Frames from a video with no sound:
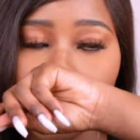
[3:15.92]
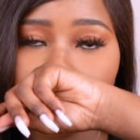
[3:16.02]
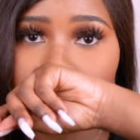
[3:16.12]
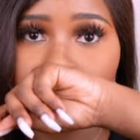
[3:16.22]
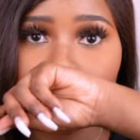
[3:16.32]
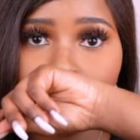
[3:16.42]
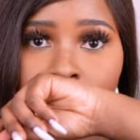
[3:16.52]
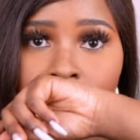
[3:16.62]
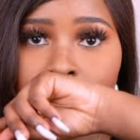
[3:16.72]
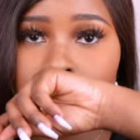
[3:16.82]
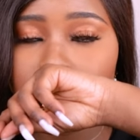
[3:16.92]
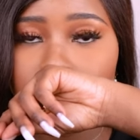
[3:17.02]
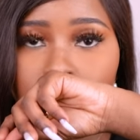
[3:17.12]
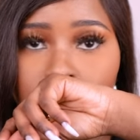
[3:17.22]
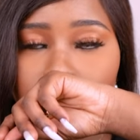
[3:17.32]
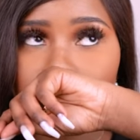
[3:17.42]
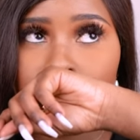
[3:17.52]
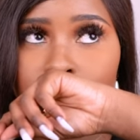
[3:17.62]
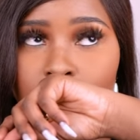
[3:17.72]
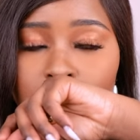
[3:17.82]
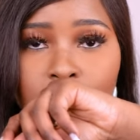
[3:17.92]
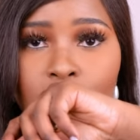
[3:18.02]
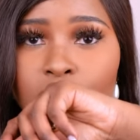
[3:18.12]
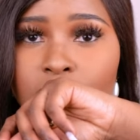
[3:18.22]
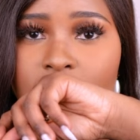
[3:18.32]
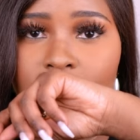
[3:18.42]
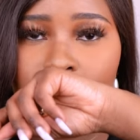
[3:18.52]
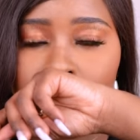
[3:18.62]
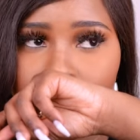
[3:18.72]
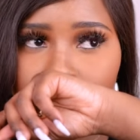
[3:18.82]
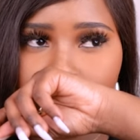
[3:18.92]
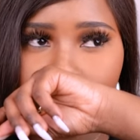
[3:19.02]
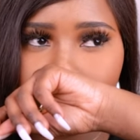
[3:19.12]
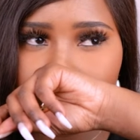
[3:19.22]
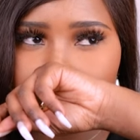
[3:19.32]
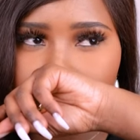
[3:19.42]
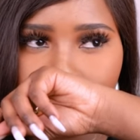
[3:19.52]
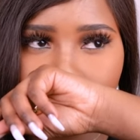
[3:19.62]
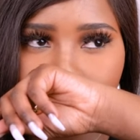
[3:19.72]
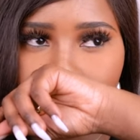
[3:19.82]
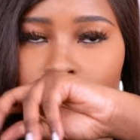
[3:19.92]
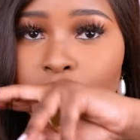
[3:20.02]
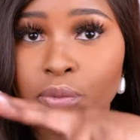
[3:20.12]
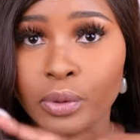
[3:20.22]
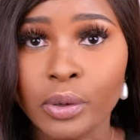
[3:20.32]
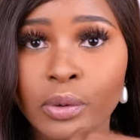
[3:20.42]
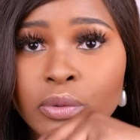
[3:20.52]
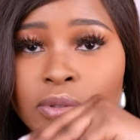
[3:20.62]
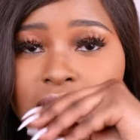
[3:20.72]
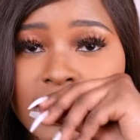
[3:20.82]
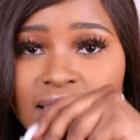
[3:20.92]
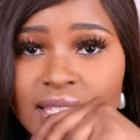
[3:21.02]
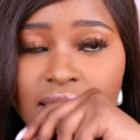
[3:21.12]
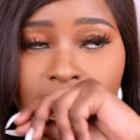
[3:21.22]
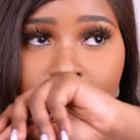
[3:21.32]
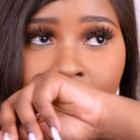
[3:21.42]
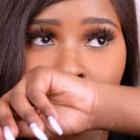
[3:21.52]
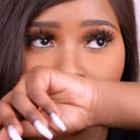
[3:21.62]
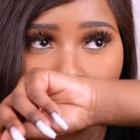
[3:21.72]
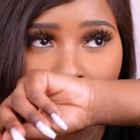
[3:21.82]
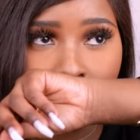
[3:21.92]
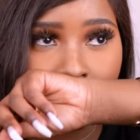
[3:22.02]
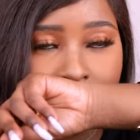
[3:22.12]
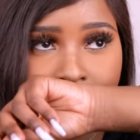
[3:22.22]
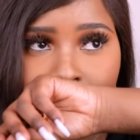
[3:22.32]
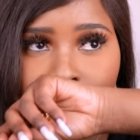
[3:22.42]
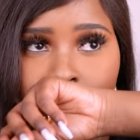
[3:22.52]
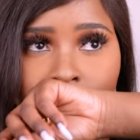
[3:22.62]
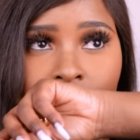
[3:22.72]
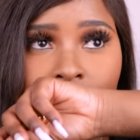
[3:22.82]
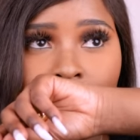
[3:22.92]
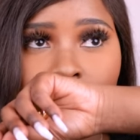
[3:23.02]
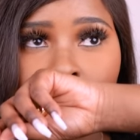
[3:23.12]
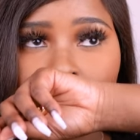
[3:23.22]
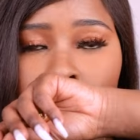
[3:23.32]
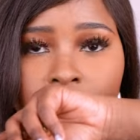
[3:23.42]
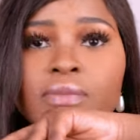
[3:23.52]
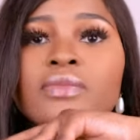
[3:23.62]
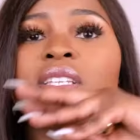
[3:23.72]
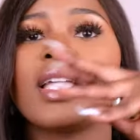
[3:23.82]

And then, you know, middle notes are like the rose and the cinnamon and mm.